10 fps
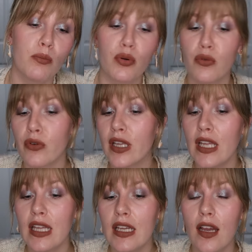
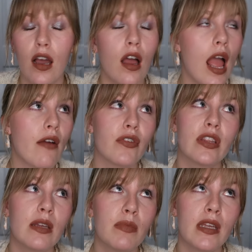pre-
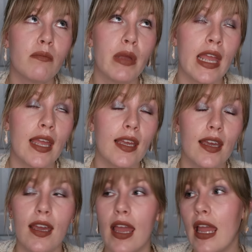everything being pink,